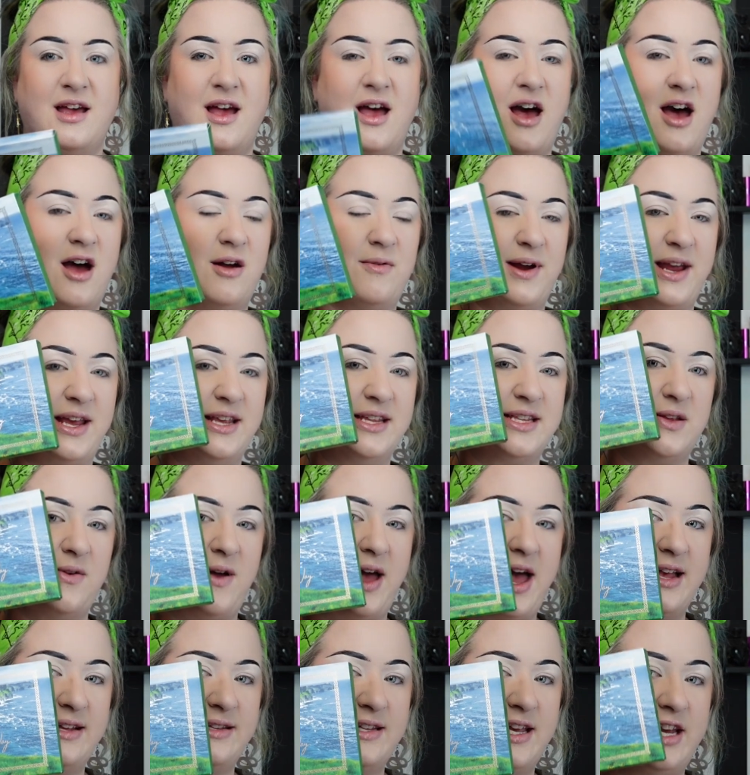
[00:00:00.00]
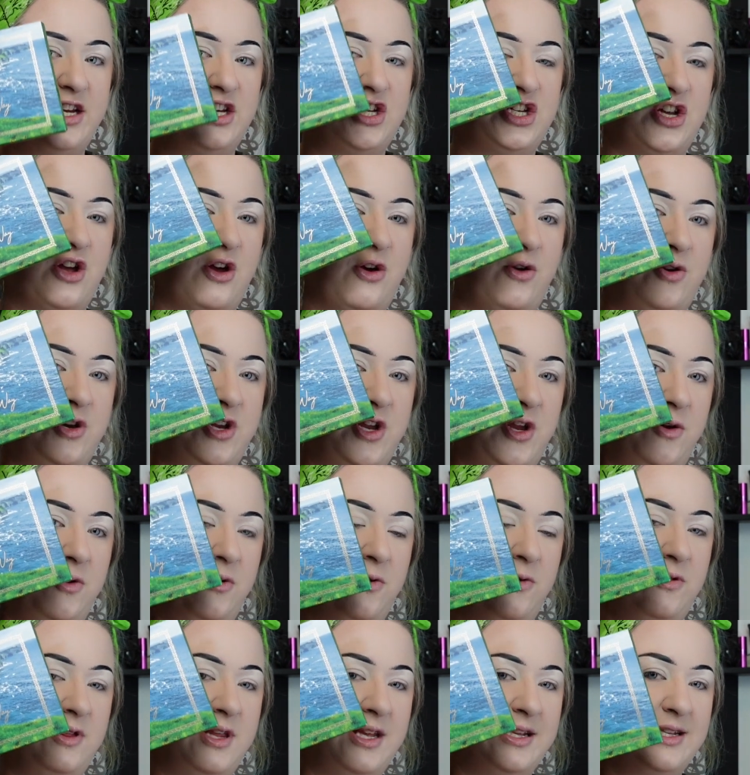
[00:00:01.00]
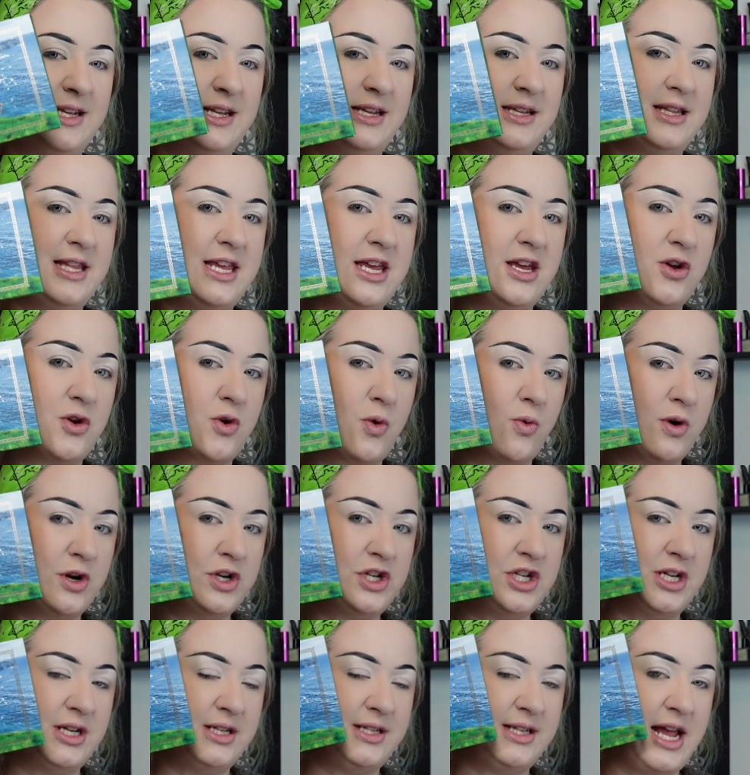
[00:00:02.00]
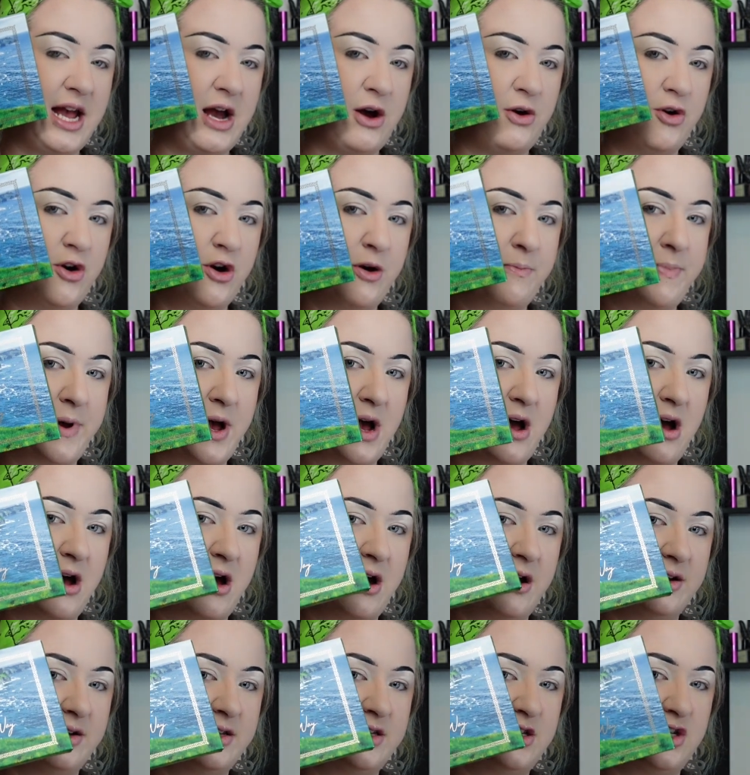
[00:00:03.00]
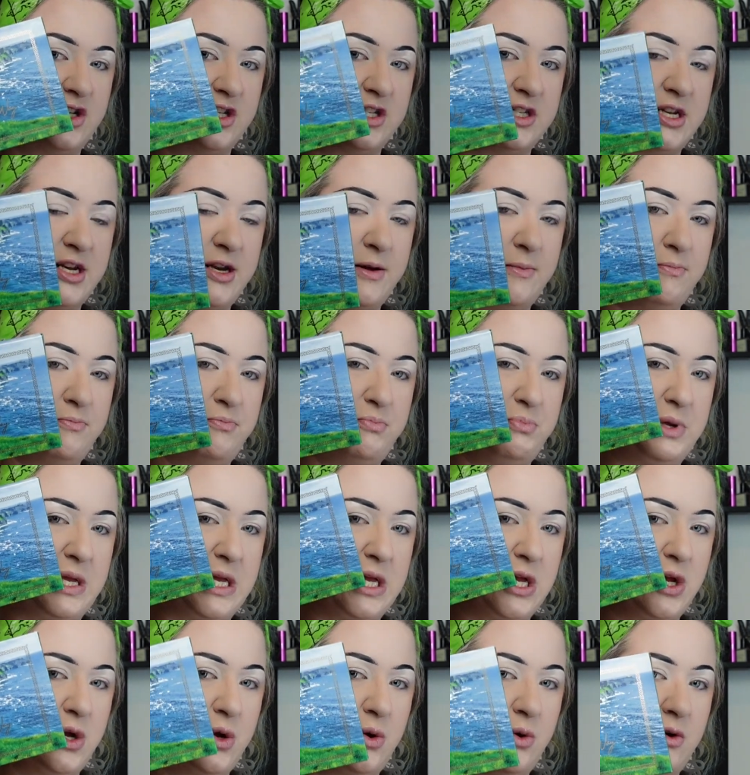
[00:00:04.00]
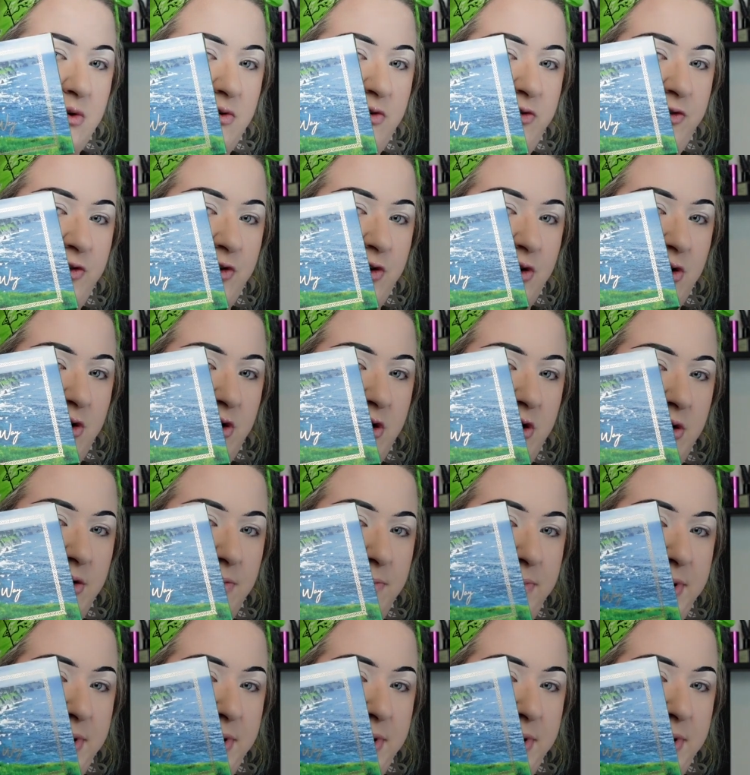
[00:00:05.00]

All right, so as I showed you, this is the gorgeous outer box, just beautiful